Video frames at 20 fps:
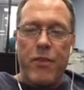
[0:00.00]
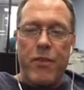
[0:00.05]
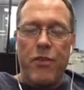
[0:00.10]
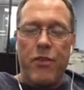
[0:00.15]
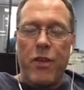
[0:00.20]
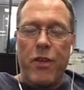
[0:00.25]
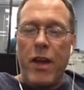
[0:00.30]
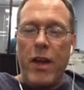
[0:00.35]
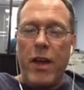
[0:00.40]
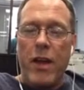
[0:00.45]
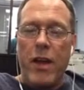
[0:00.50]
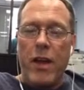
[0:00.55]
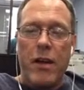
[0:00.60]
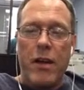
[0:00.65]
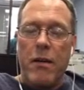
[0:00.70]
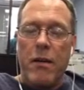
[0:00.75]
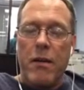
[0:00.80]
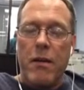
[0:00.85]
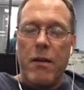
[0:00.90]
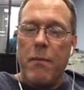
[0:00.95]
it's
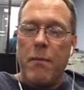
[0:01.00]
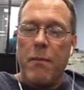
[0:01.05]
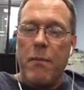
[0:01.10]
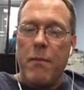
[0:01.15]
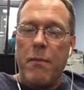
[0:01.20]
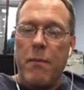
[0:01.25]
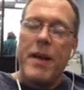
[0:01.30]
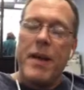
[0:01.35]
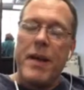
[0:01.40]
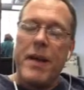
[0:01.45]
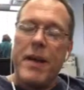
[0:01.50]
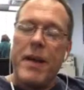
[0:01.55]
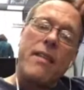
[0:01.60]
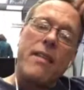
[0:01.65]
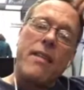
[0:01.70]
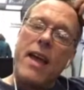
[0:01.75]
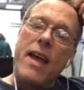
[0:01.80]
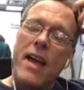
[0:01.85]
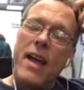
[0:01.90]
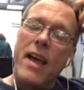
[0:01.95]
like
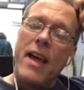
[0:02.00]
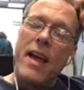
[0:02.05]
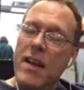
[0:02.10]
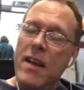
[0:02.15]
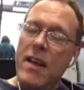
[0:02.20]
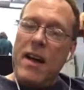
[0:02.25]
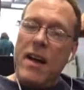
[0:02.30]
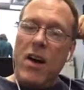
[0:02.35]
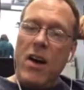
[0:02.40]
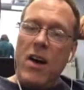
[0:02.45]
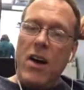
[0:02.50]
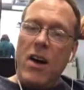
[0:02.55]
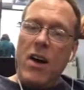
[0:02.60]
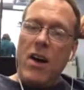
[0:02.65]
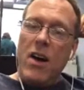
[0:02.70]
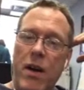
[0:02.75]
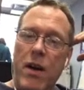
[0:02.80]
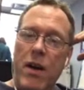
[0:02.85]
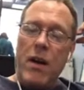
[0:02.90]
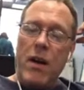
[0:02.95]
beginning to end
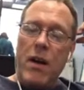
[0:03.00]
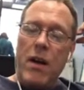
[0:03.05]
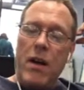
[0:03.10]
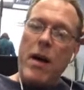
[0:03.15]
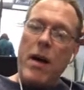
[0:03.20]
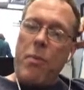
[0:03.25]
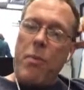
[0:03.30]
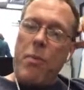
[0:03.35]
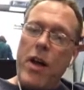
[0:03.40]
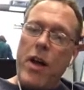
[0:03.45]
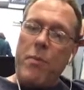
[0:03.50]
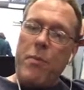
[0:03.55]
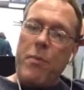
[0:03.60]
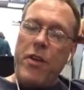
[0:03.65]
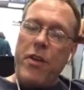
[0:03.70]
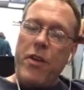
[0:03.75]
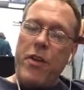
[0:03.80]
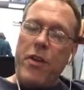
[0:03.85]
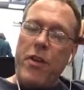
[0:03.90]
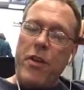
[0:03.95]
of
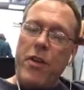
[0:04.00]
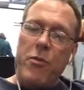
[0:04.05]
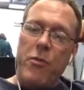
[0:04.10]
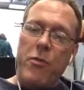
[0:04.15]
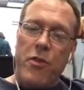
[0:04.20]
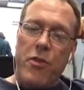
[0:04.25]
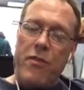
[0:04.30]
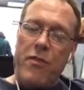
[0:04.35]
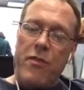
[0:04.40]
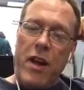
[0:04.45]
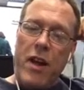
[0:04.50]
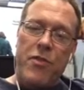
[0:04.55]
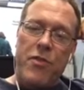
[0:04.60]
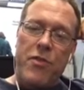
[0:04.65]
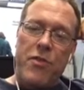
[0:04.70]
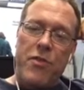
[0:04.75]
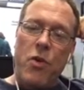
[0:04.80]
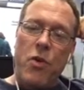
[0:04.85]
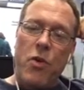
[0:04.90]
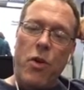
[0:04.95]
how to apply the principles